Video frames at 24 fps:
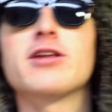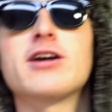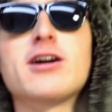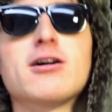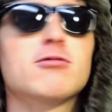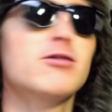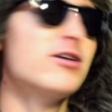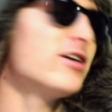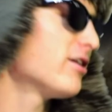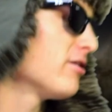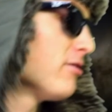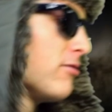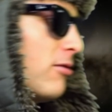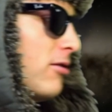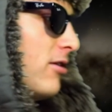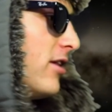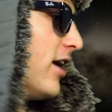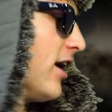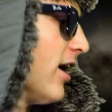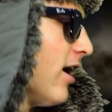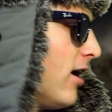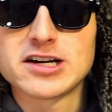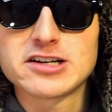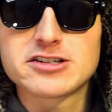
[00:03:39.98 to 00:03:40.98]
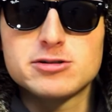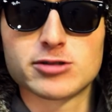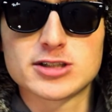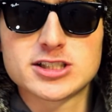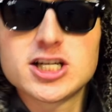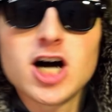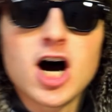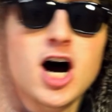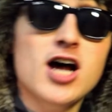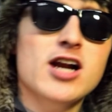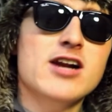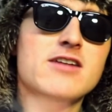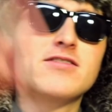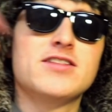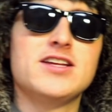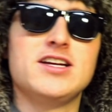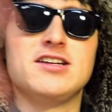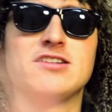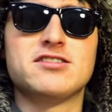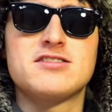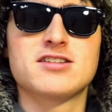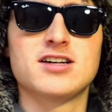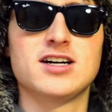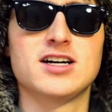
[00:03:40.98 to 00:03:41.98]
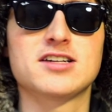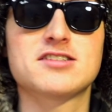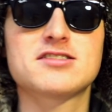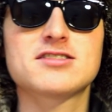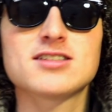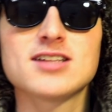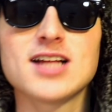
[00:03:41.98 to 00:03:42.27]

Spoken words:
there. And so a ton of these one